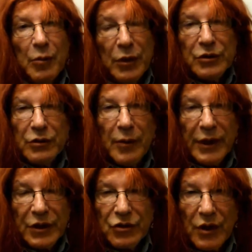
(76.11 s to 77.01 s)

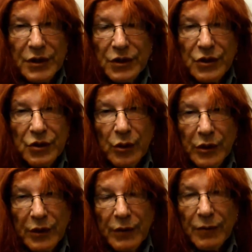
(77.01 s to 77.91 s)
post-traumatic stress
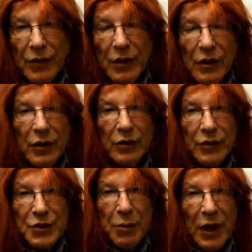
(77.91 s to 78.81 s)
disorder
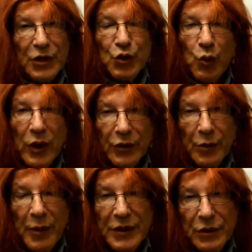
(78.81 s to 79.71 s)
responds well
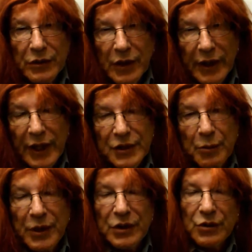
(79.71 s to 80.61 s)
to
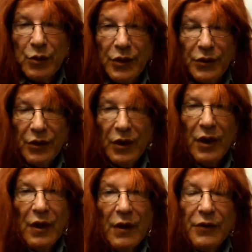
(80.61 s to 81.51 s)
benzodiazepines with
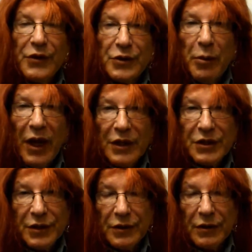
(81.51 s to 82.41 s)
the
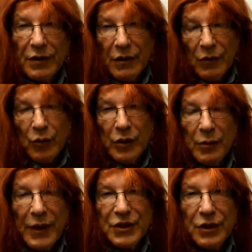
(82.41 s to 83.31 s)
Suboxone. I want to
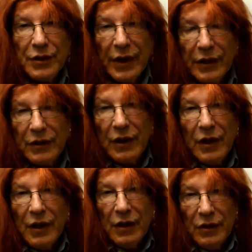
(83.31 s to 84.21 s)
mention that
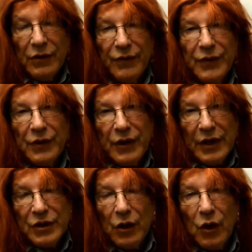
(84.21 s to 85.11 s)
the field
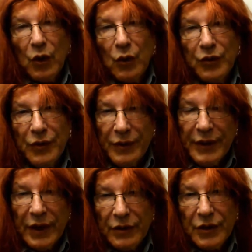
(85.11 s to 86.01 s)
as a whole
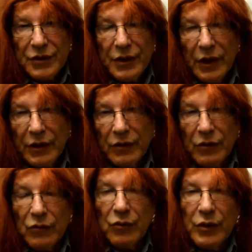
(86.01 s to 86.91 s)
now does not
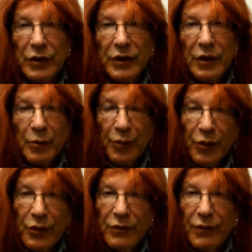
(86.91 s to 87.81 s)
really
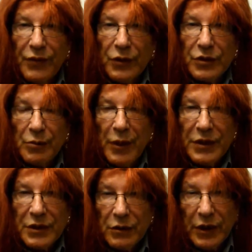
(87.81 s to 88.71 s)
approve of the use of
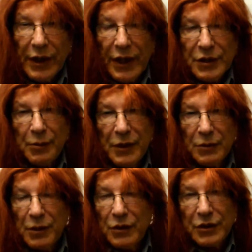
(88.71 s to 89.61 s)
benzodiazepines
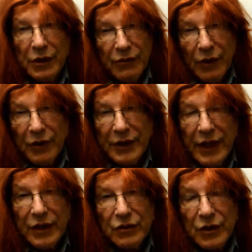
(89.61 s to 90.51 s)
because they are very
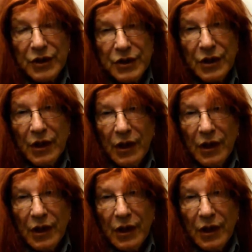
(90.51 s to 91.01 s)
dangerous